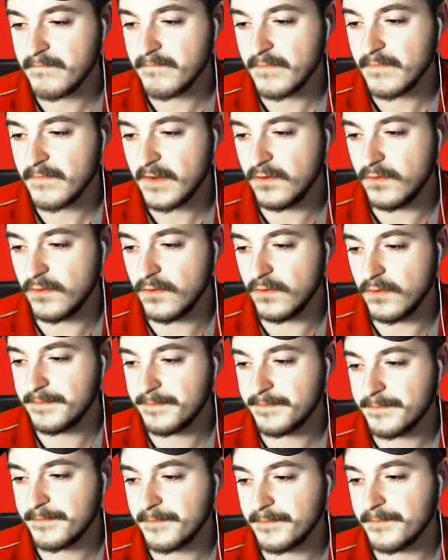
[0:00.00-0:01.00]
Cool.
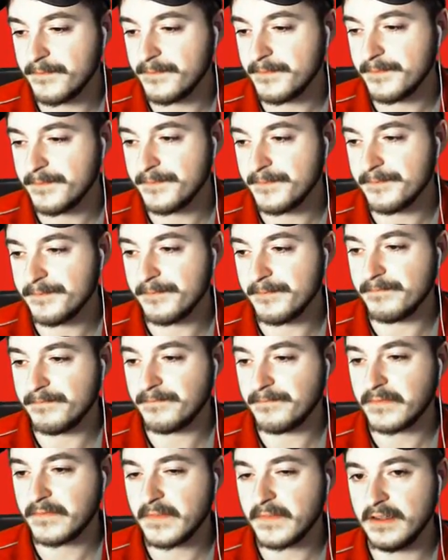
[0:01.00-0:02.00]

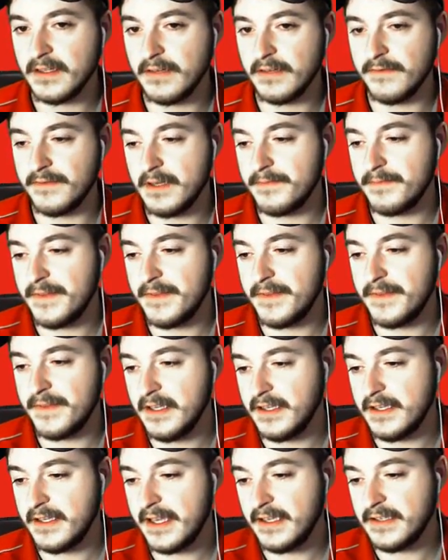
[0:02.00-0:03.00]
Leveling up the
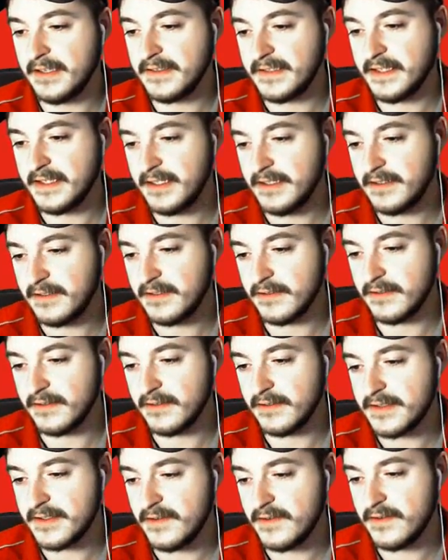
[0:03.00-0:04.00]
Kangaskid.
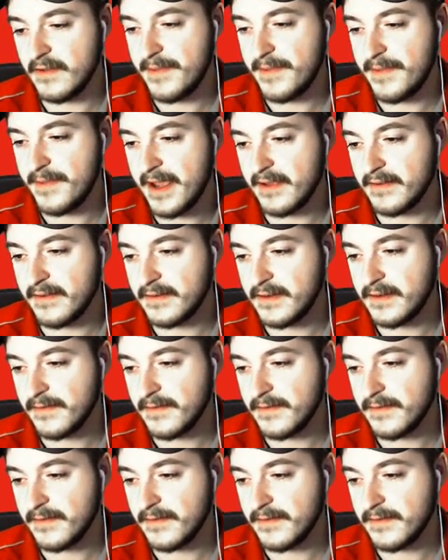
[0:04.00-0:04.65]
Congrats, you have passed.